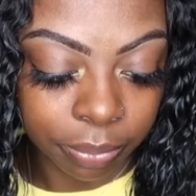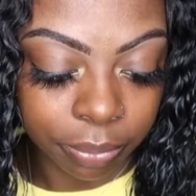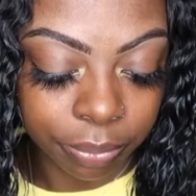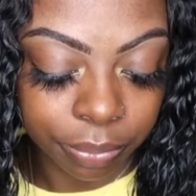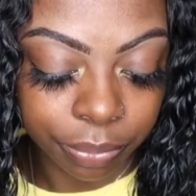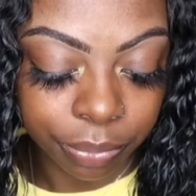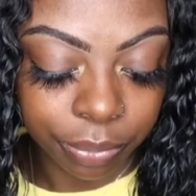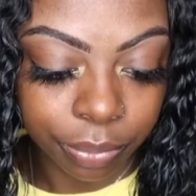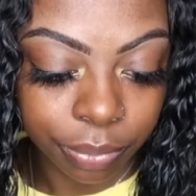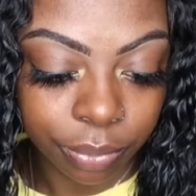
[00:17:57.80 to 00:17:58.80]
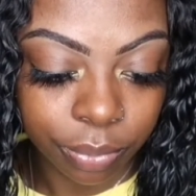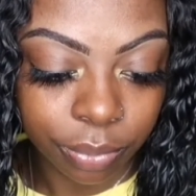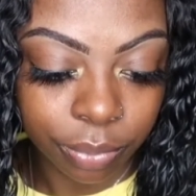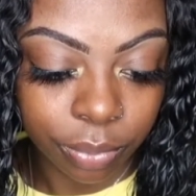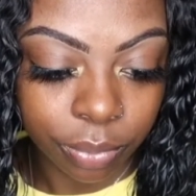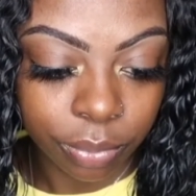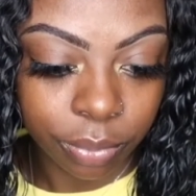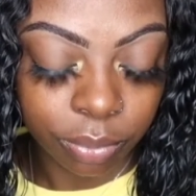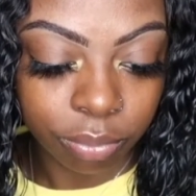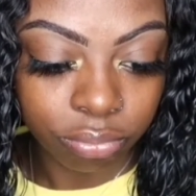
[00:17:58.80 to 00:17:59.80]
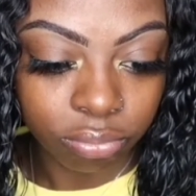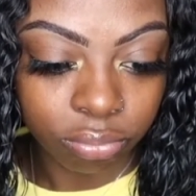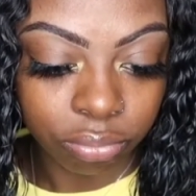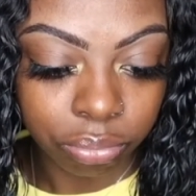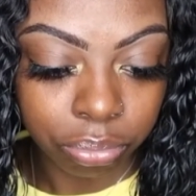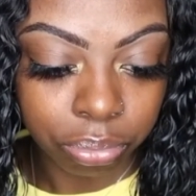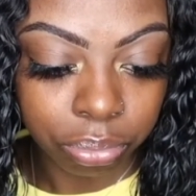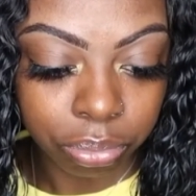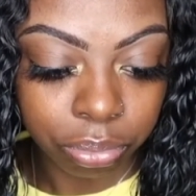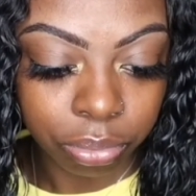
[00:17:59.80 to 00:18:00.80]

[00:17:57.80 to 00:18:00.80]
(no one is talking)